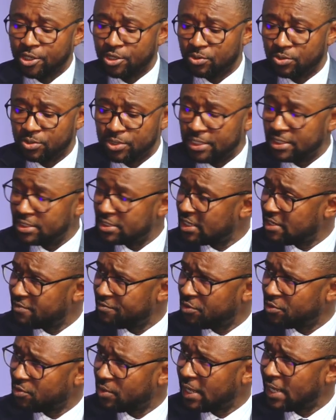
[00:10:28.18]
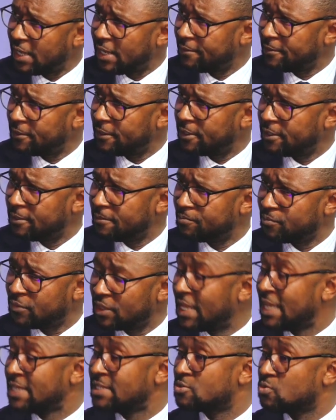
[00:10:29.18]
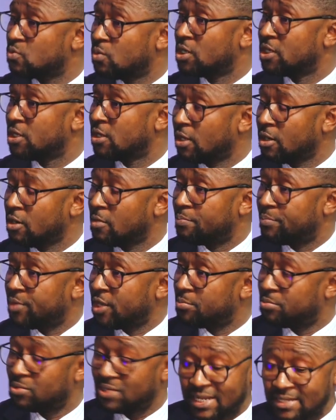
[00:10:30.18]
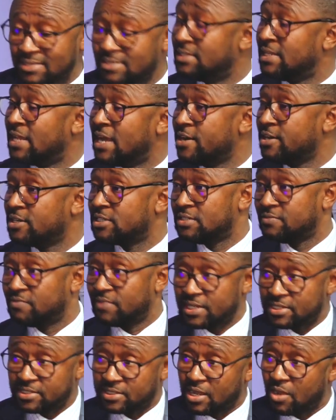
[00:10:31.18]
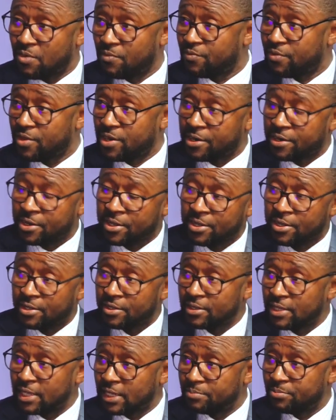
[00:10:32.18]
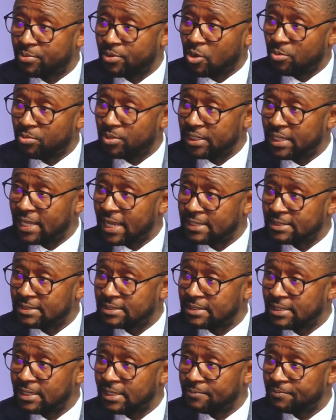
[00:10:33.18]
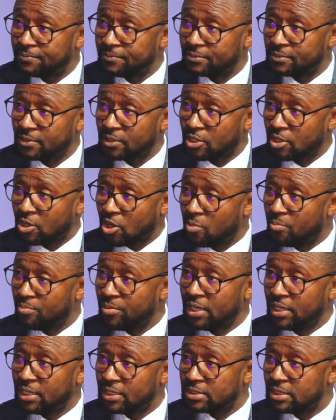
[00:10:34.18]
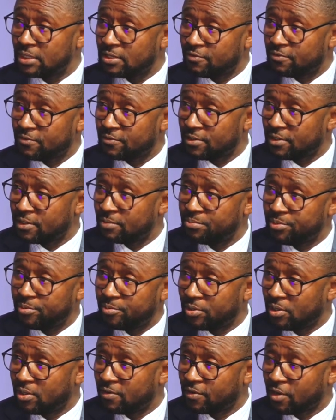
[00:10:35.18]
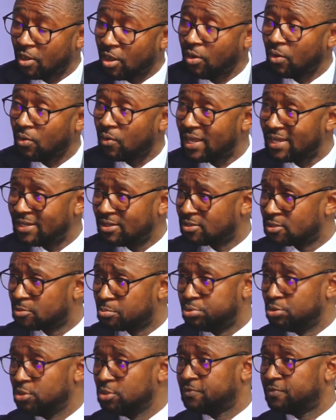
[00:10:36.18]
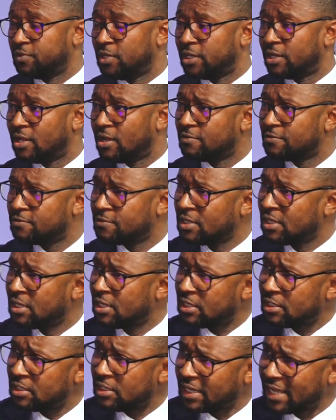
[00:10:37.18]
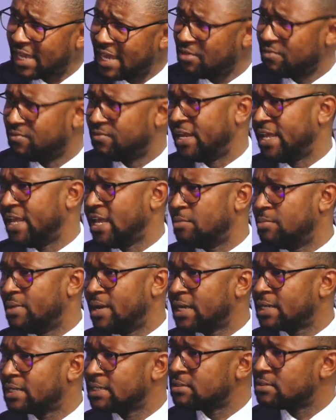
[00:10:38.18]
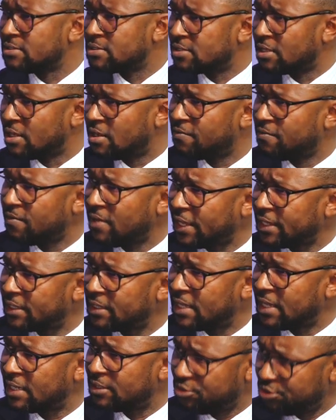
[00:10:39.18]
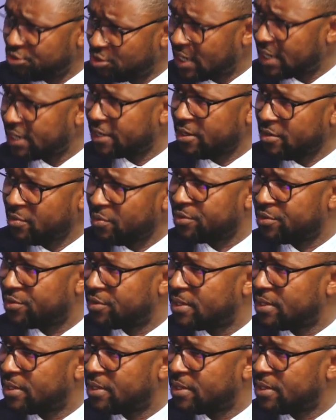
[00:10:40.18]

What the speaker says: interview, and that's what a lot of people, that's the narrative that is out there, that probably that community of people of color are not pushful enough. They kind of lay back and stuff like that. Do you agree with